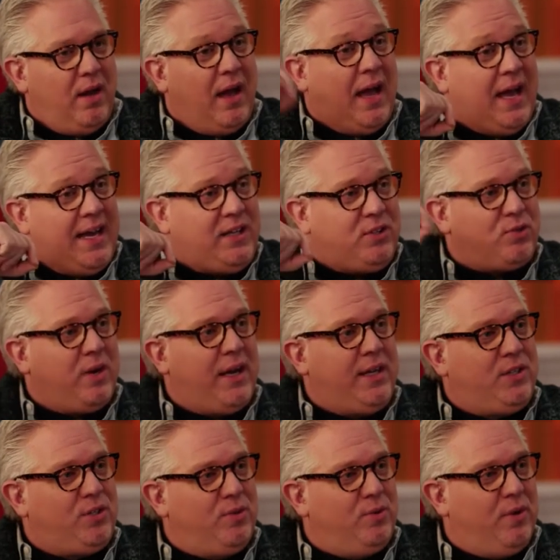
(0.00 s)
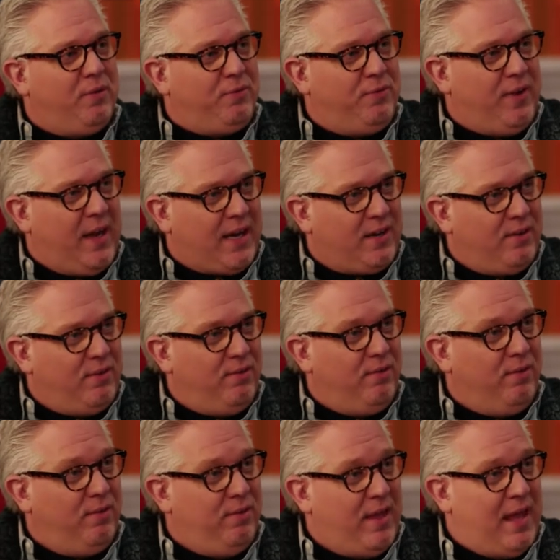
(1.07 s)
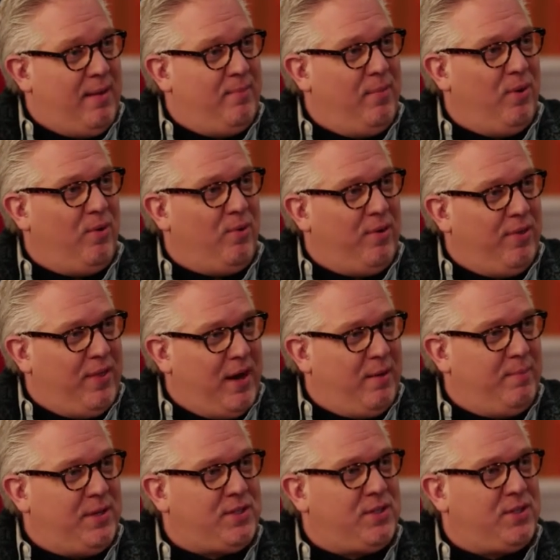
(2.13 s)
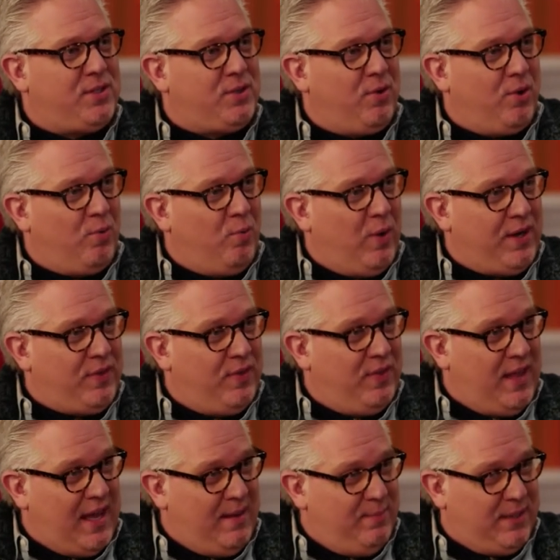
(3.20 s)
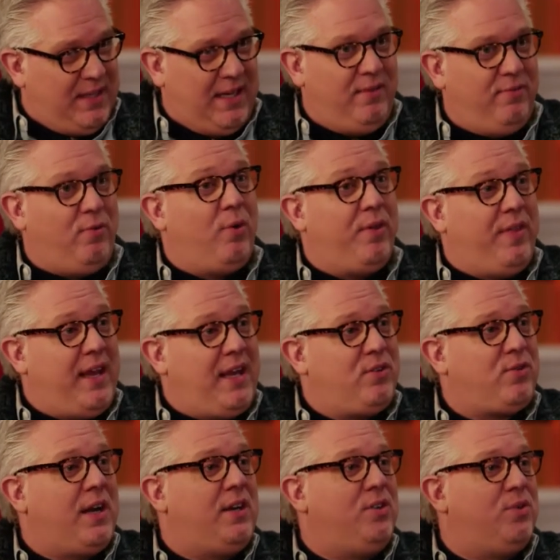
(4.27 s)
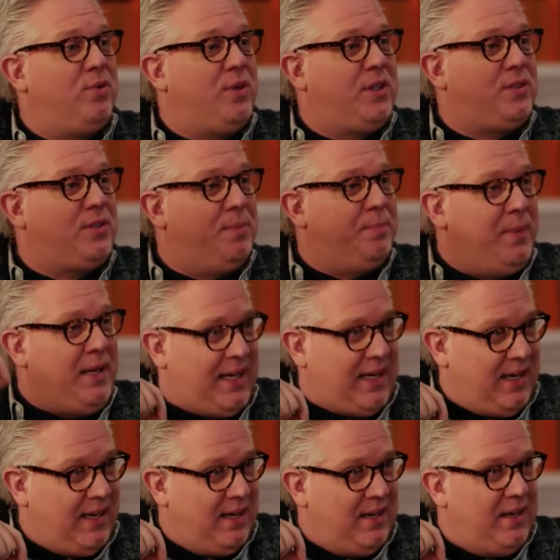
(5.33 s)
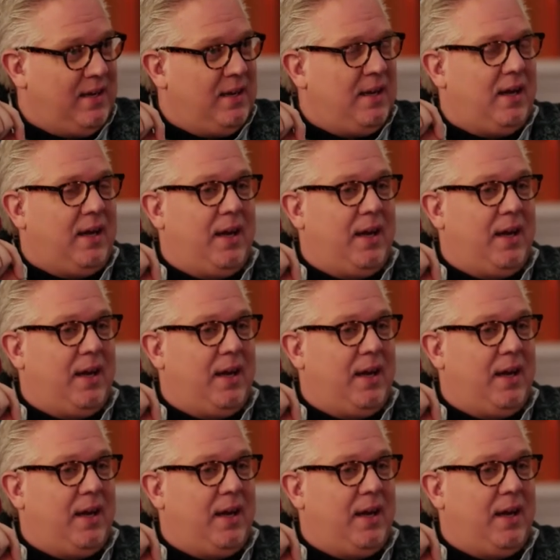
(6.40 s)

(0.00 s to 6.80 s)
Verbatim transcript: I try to affect them or their business or what they believe, or they try to do it to me, right,